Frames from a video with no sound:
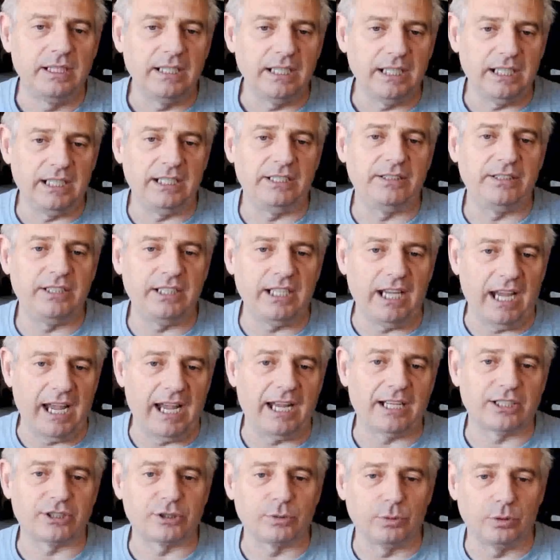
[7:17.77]
in the
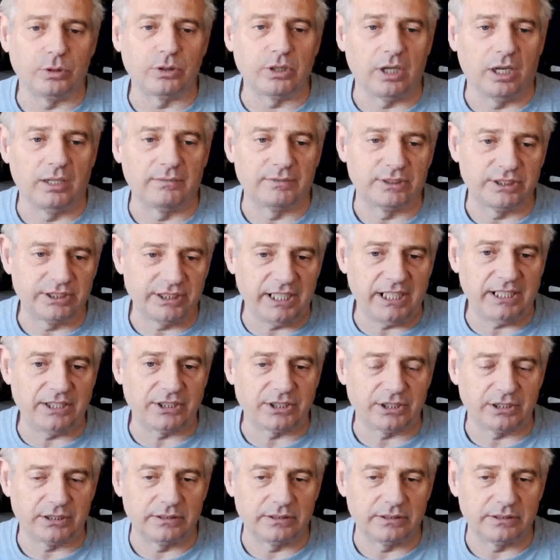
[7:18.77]
actual conversation.